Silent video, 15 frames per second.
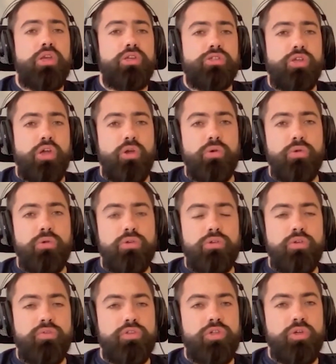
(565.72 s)
So
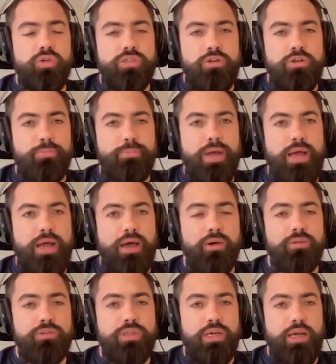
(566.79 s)
you've talked
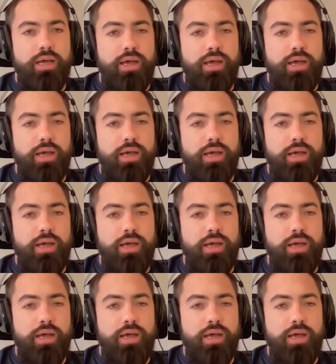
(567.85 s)
about